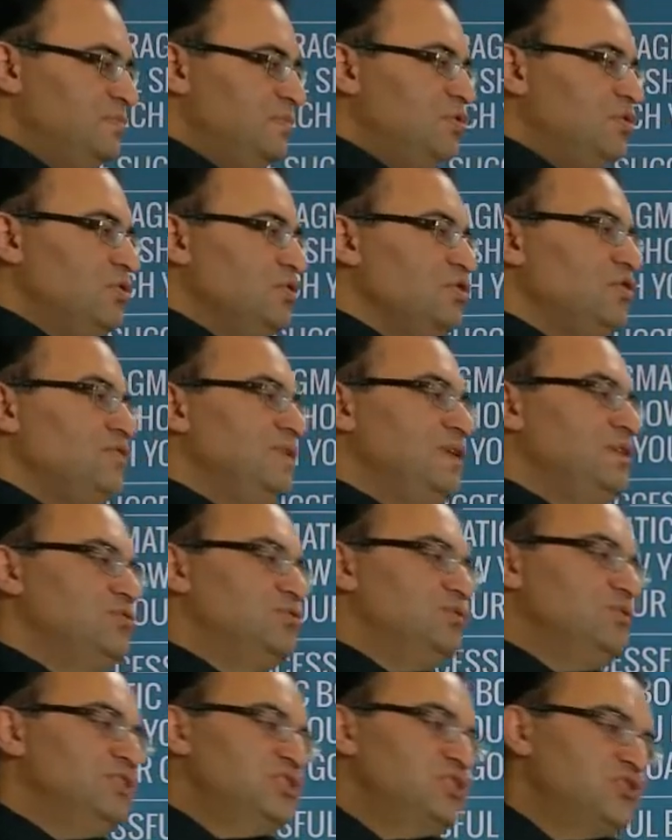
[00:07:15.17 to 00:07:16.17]
On your way
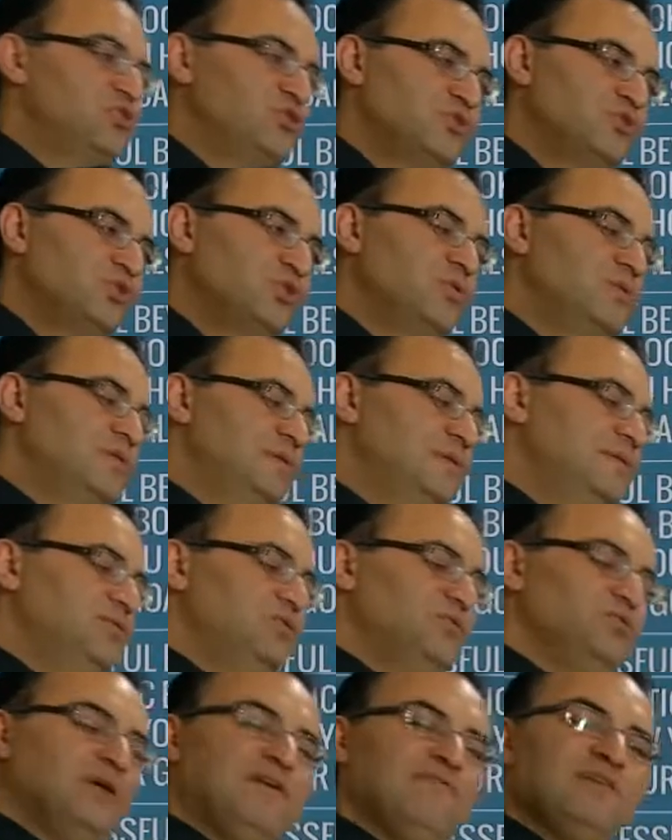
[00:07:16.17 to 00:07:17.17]
to reach your goal,
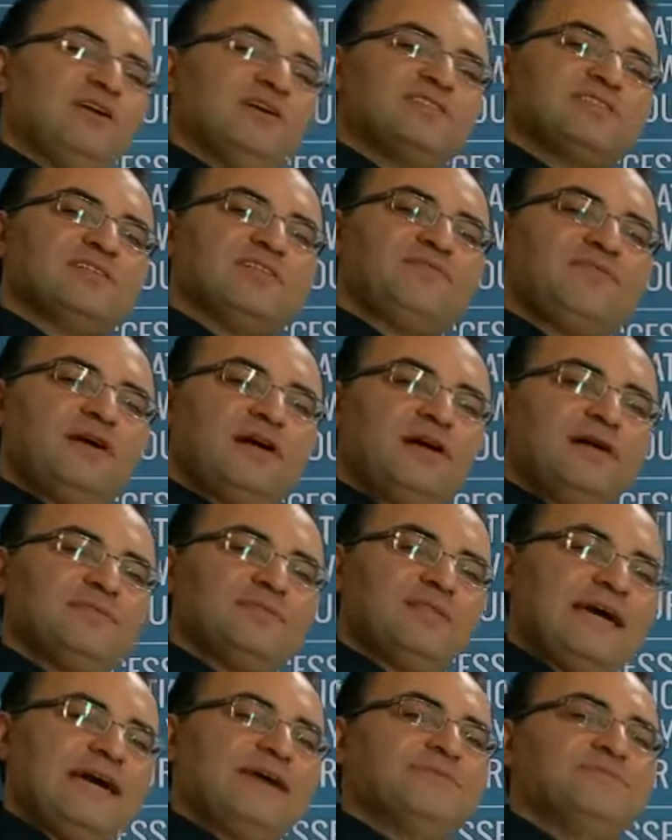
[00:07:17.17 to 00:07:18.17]
you have lots of
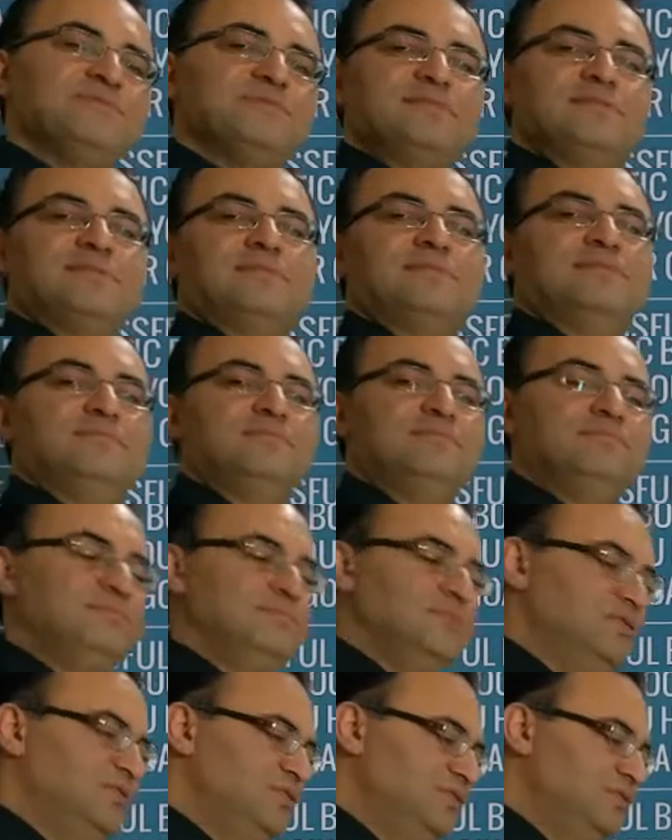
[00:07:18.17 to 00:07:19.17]
downs,
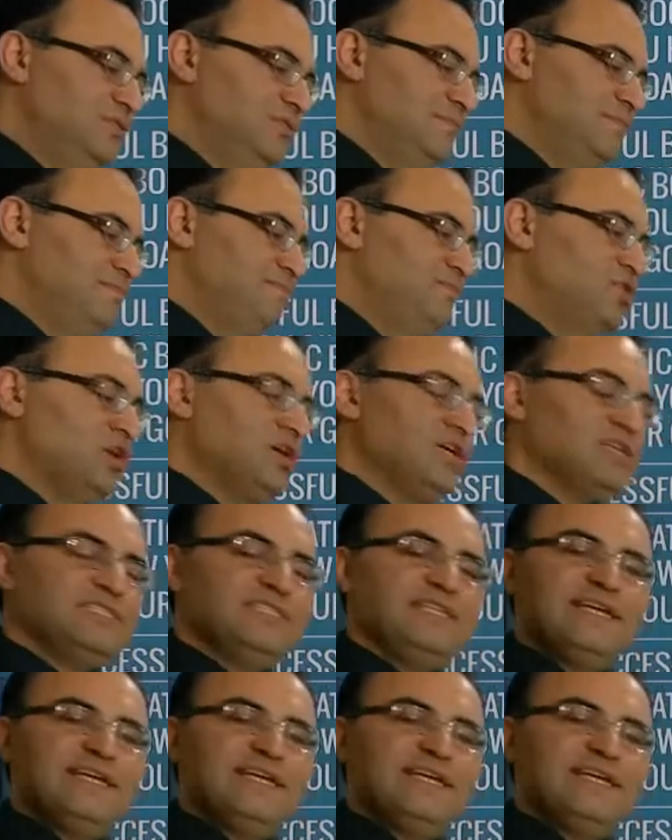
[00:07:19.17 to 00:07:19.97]
dark